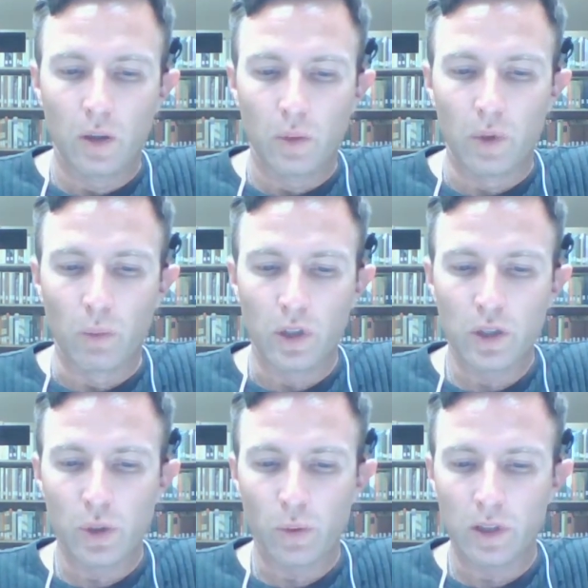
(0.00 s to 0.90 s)
when one
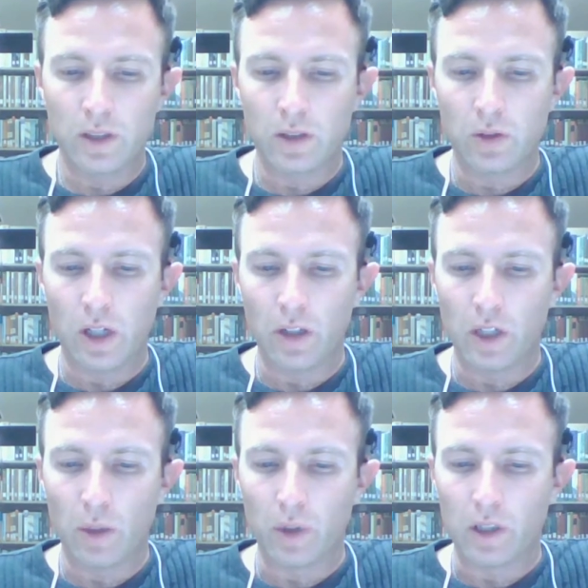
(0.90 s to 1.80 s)
joins the Gnutella
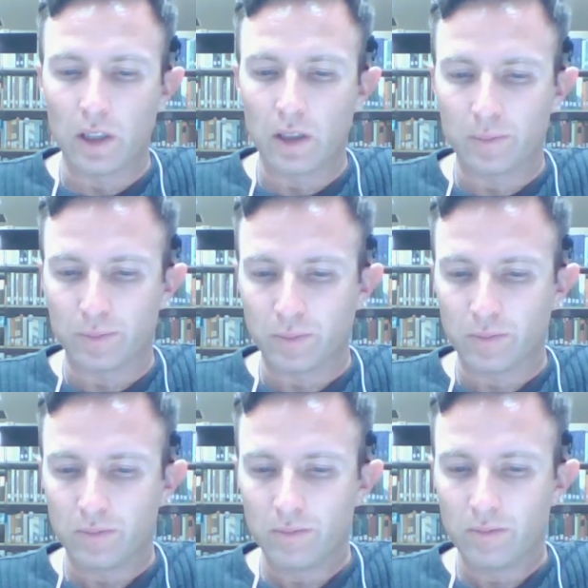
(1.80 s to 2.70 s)
network
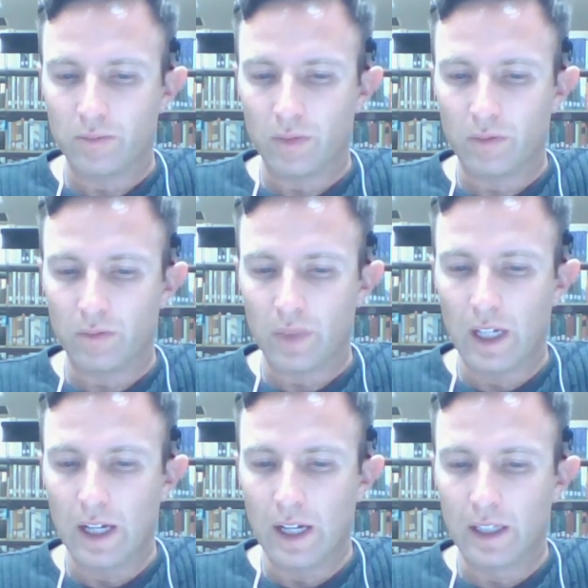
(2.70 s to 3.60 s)

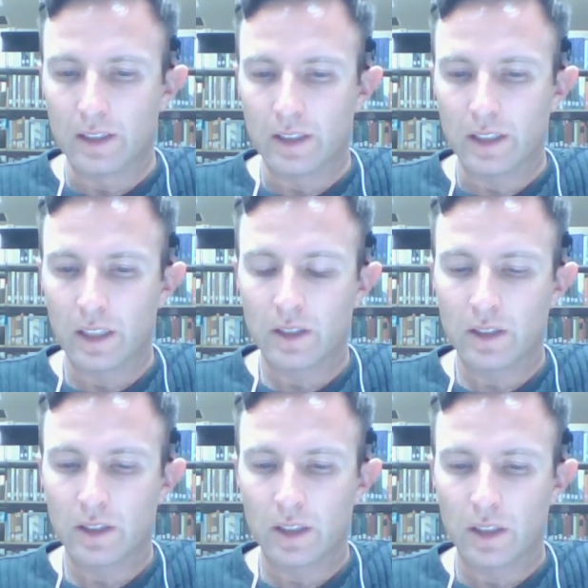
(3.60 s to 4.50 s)
and
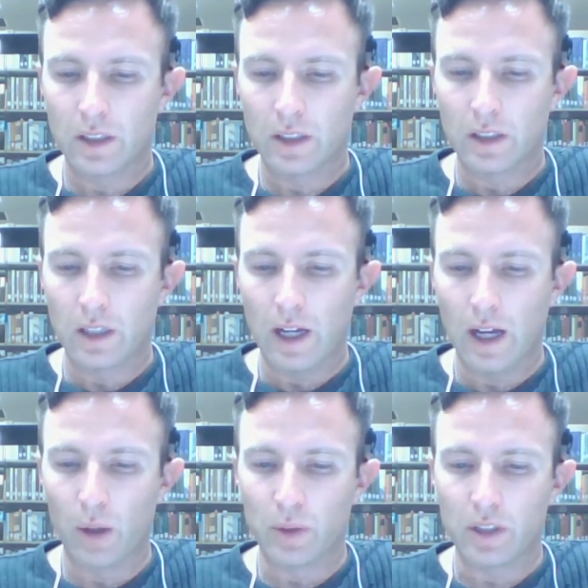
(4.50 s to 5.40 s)
sends
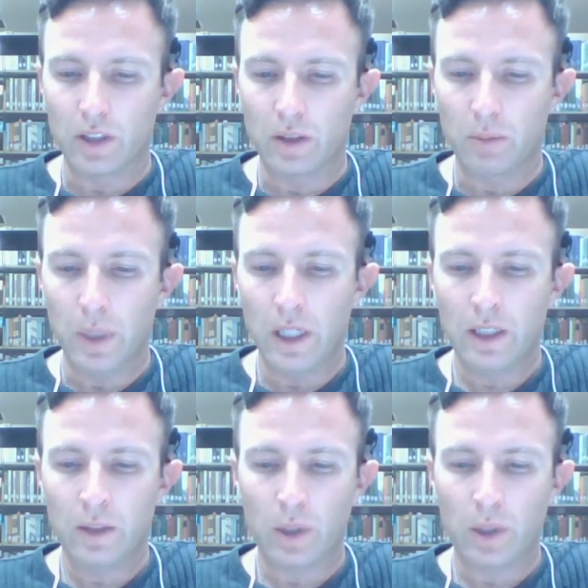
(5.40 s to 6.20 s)
out ping